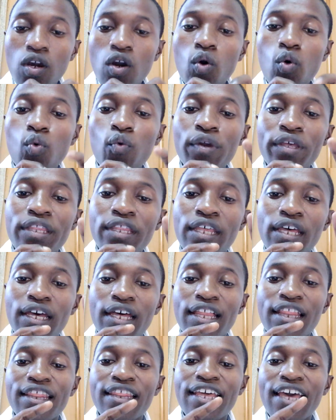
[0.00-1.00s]
with
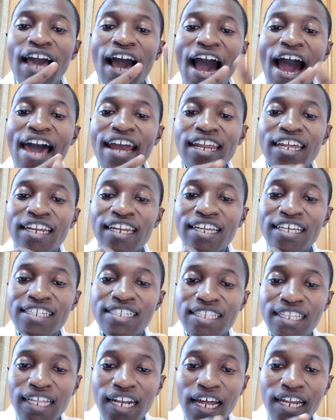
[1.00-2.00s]
the RNA
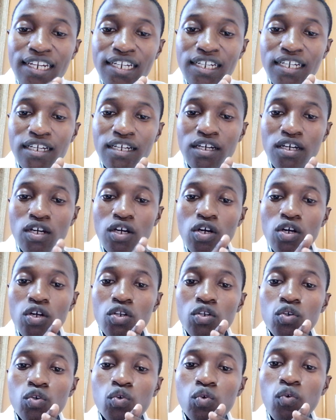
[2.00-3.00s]
strand
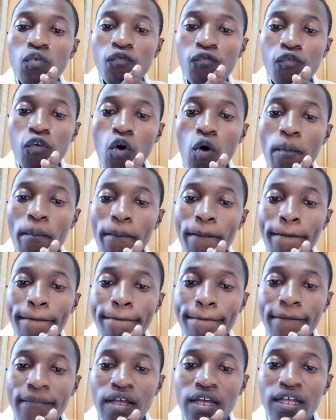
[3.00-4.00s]
to form
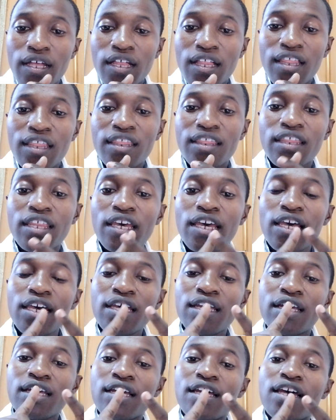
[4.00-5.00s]
the
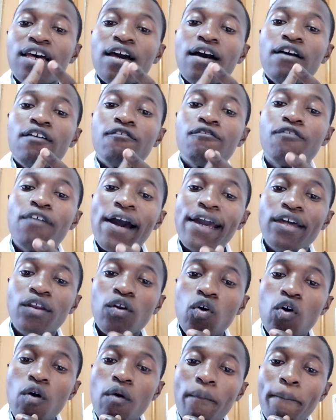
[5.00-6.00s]

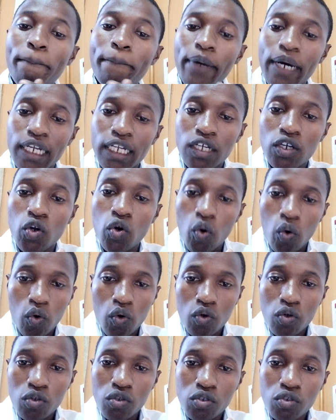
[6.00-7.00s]
viral particle.
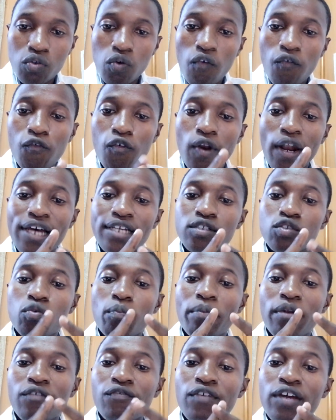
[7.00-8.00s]
So for us to
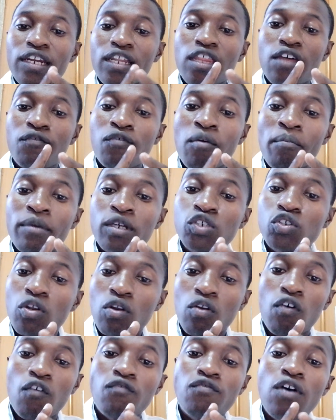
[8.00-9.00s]
prevent the formation
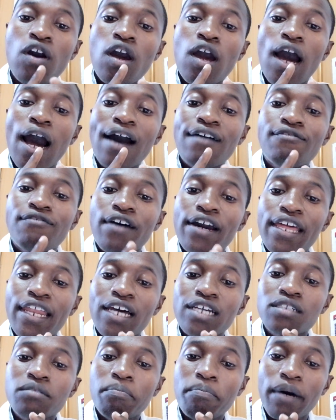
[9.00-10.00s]
of a
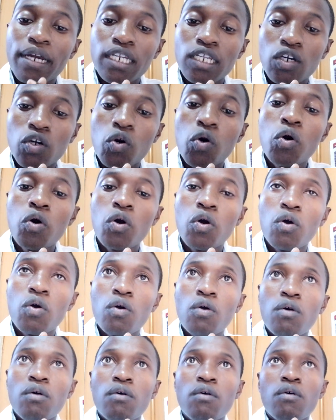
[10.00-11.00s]
virus particle,
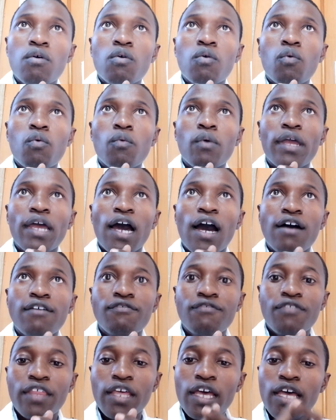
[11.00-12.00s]
we
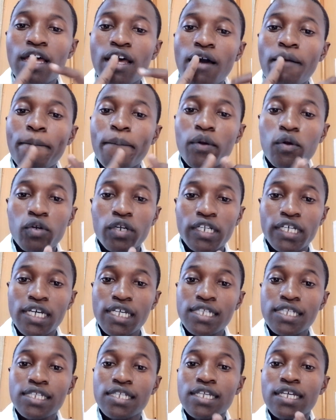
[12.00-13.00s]
have the
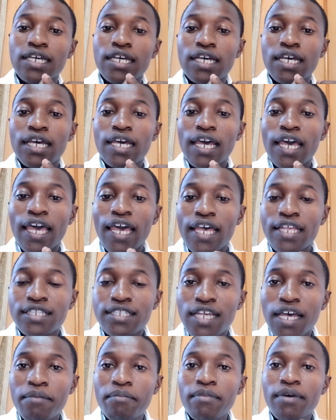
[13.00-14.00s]
protease
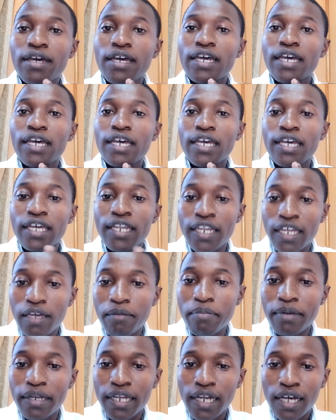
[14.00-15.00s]
enzyme
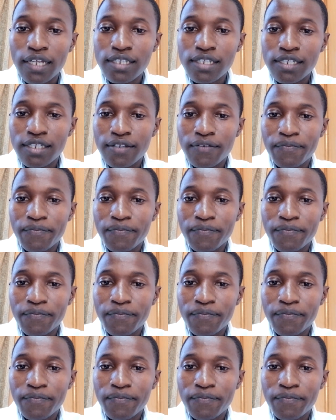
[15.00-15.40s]
inhibitors.